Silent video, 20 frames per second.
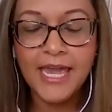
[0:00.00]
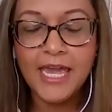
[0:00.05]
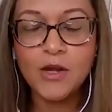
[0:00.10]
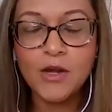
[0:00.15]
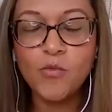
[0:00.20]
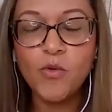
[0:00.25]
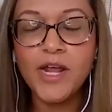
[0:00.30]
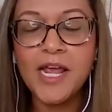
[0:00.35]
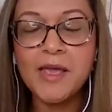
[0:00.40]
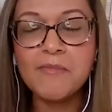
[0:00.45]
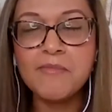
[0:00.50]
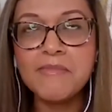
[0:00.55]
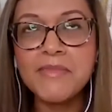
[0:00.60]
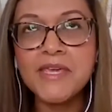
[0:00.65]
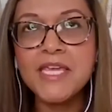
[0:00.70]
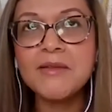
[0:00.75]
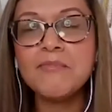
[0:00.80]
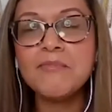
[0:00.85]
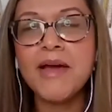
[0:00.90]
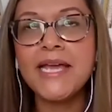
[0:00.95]
And what I
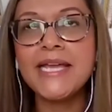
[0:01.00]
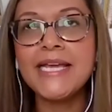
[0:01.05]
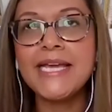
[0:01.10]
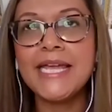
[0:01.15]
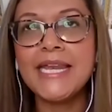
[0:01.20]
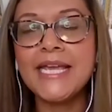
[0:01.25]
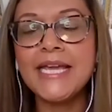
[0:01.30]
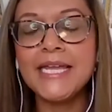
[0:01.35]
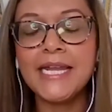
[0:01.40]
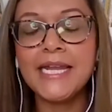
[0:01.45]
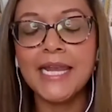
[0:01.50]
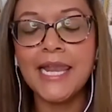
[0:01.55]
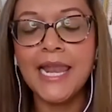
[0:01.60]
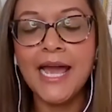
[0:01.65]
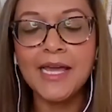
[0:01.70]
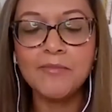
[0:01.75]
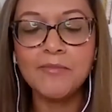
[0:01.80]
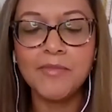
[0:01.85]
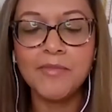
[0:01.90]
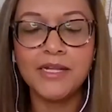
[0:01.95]
mean by getting in
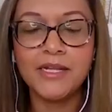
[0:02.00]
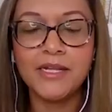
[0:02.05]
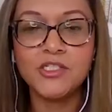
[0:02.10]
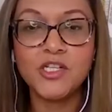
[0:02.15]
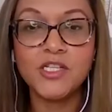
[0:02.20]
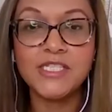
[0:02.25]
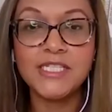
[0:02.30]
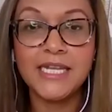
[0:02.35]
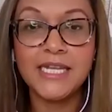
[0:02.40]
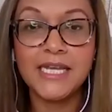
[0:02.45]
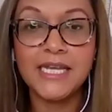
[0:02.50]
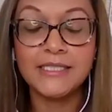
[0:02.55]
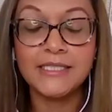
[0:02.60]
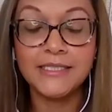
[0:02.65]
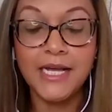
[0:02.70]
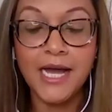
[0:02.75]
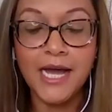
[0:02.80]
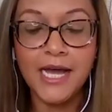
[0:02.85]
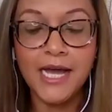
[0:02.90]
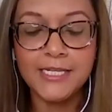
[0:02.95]
alignment and just getting
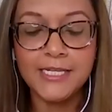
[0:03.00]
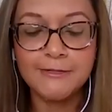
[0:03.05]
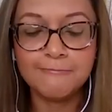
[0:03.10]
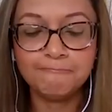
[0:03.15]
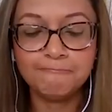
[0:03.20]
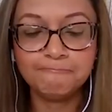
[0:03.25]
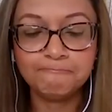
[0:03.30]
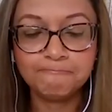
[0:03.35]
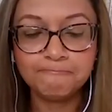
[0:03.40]
done